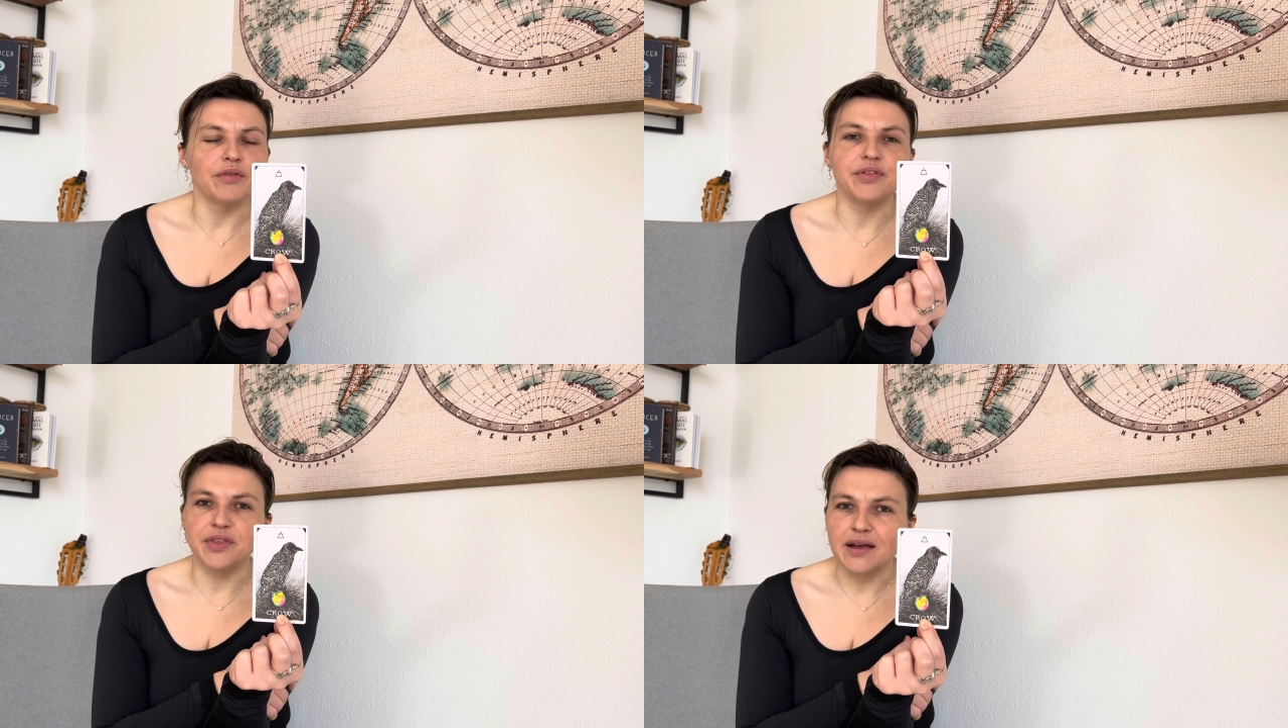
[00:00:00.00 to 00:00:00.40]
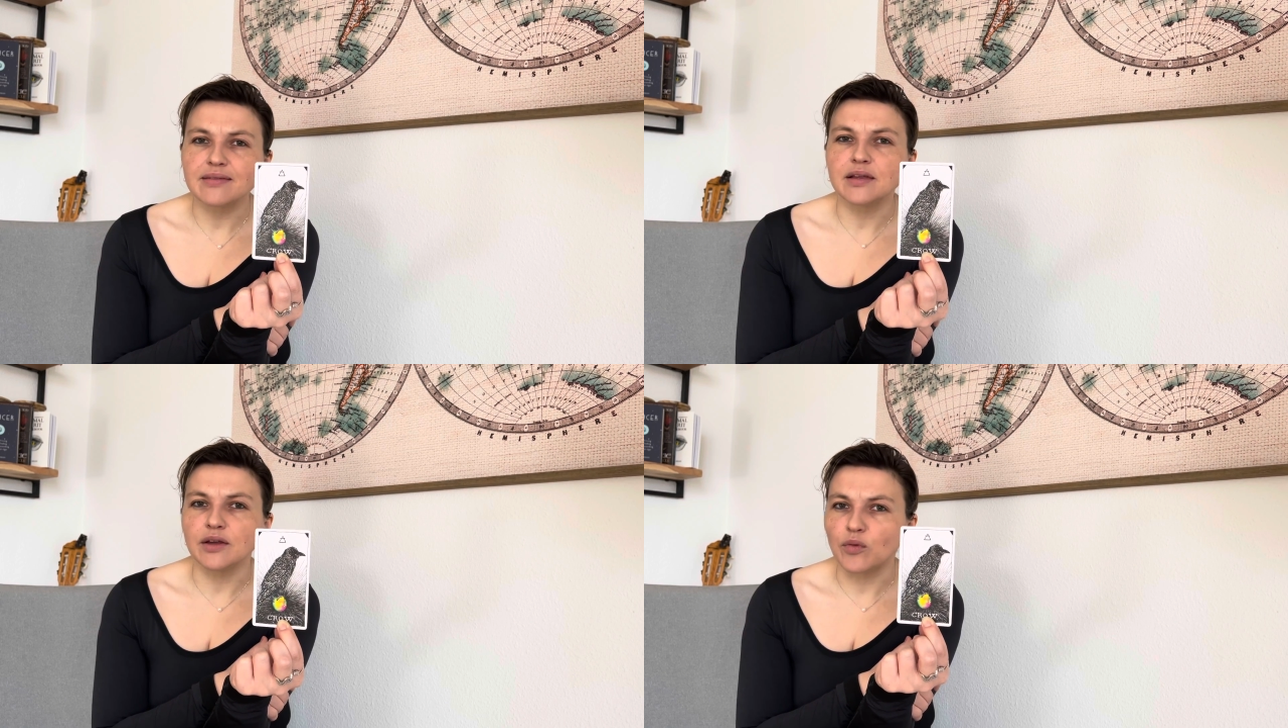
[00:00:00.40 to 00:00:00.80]

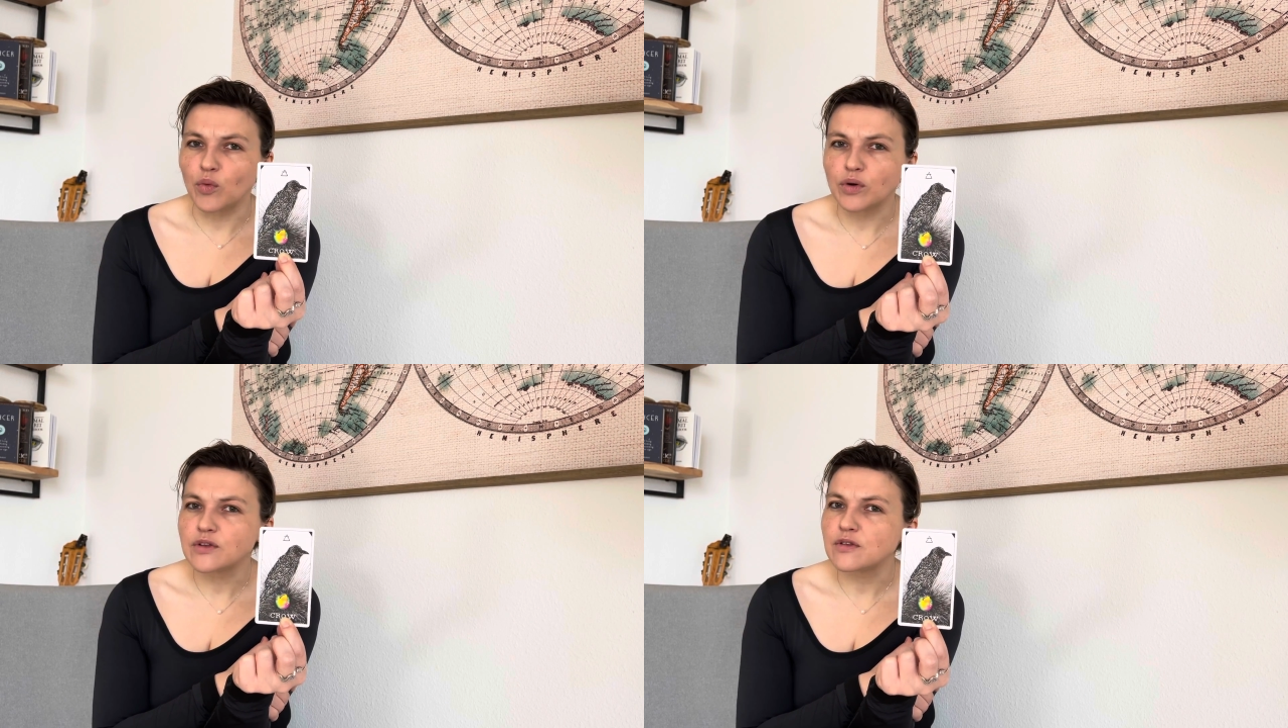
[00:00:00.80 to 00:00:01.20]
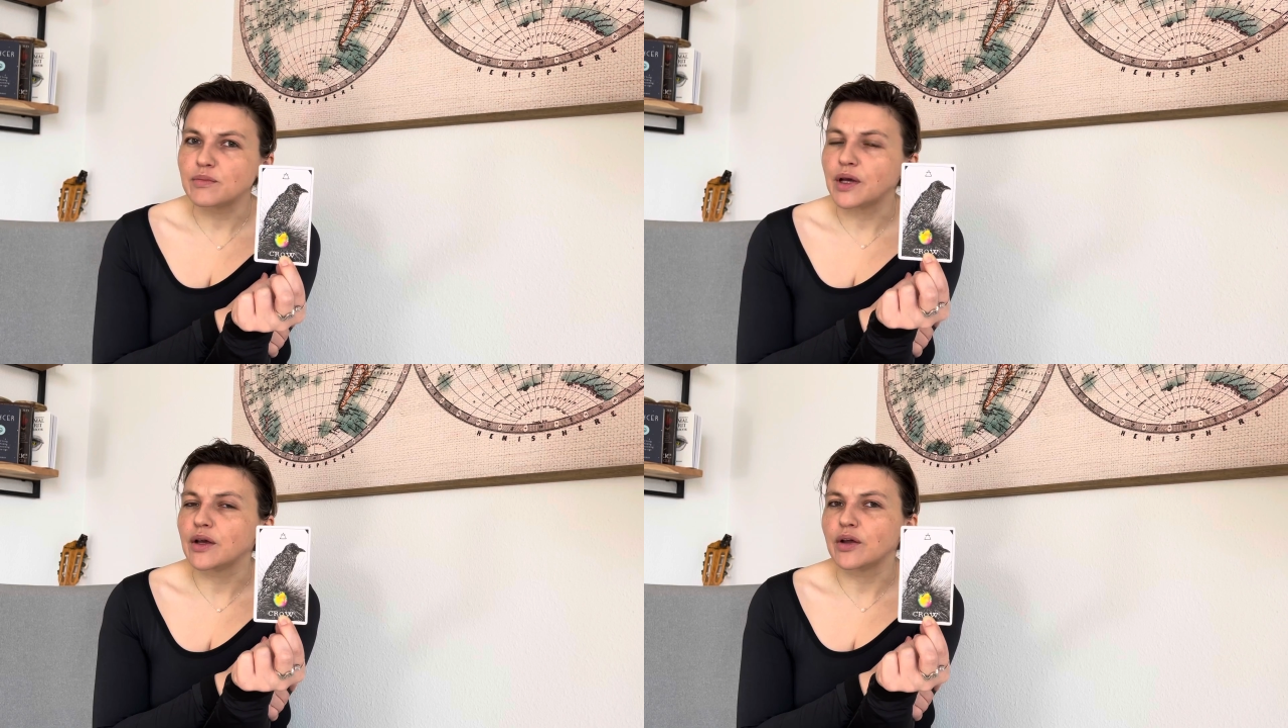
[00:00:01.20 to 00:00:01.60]
destiny wants
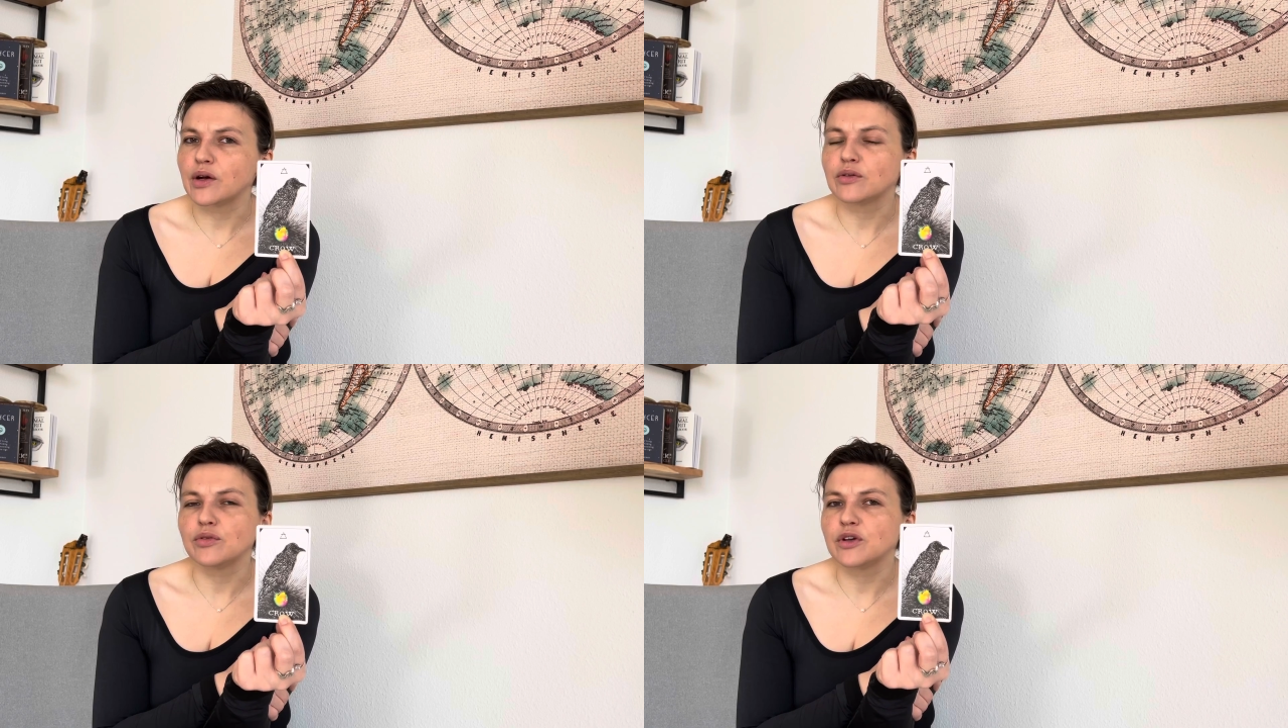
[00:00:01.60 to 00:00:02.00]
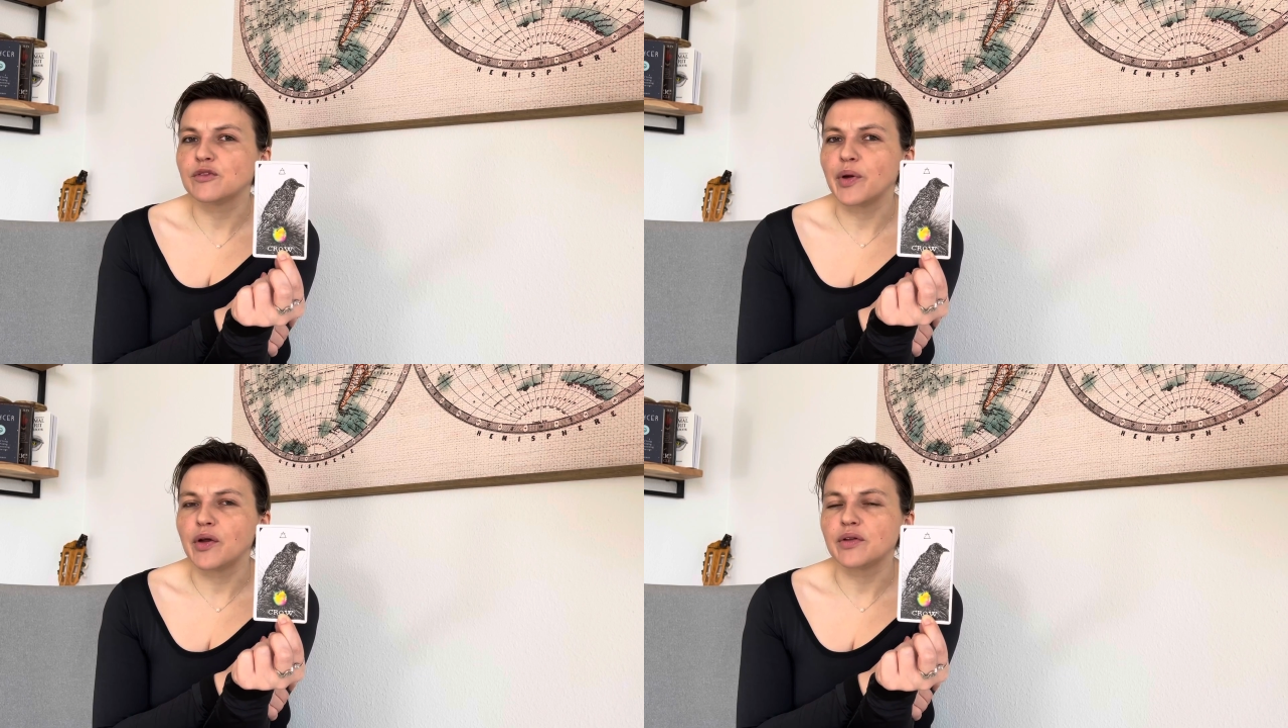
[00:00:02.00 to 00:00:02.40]
me, you know, to
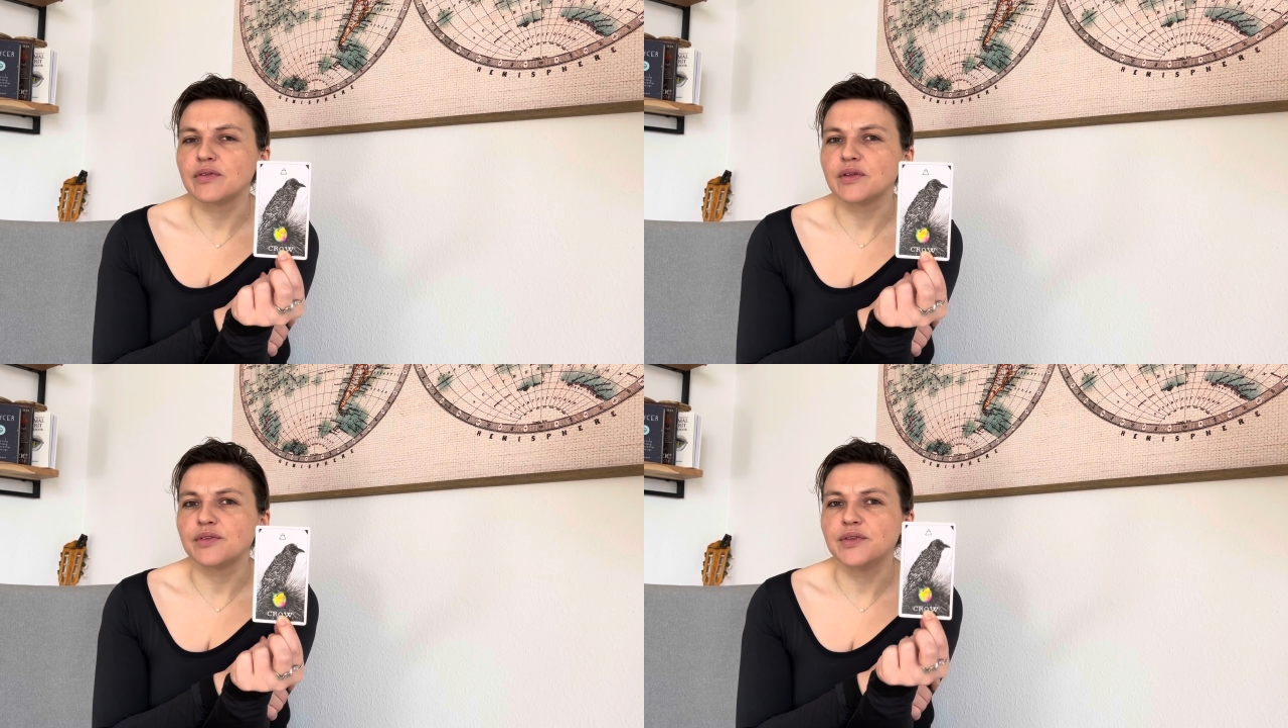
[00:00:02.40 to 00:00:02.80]
experience this.